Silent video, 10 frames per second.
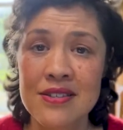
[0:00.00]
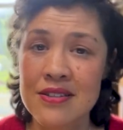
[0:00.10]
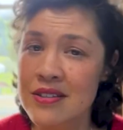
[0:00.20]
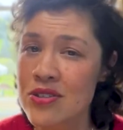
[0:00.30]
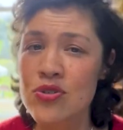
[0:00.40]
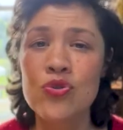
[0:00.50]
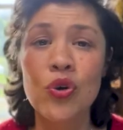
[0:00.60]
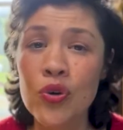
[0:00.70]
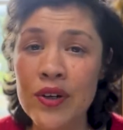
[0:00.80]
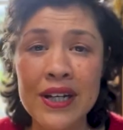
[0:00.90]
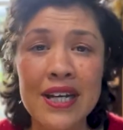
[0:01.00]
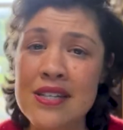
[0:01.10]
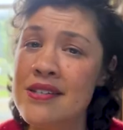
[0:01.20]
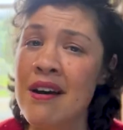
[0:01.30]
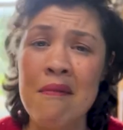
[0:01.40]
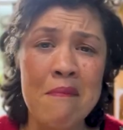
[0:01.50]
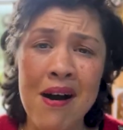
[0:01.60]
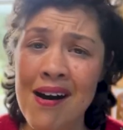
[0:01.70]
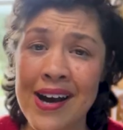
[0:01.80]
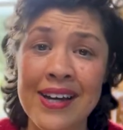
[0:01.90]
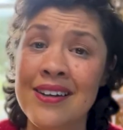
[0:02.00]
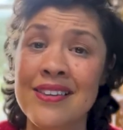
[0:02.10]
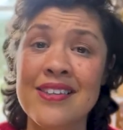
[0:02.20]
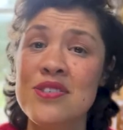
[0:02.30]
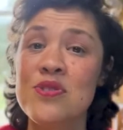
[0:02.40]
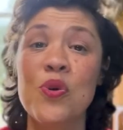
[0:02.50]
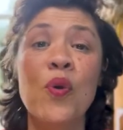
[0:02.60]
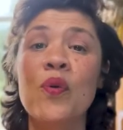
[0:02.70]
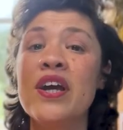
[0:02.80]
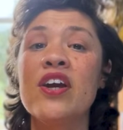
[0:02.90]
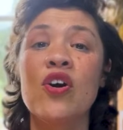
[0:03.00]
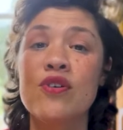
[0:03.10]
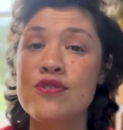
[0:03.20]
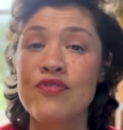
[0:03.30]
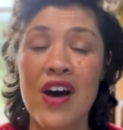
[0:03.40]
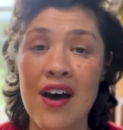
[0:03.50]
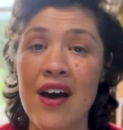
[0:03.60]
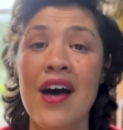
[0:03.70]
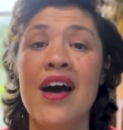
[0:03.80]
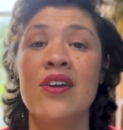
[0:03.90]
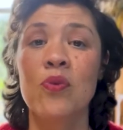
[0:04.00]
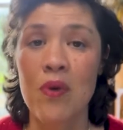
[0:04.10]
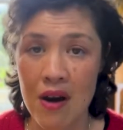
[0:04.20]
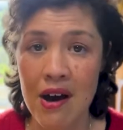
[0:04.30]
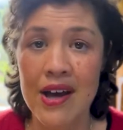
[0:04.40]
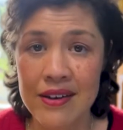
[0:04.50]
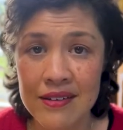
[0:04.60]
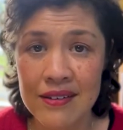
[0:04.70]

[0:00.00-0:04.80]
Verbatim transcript: This story is not mine. This story goes far and wide.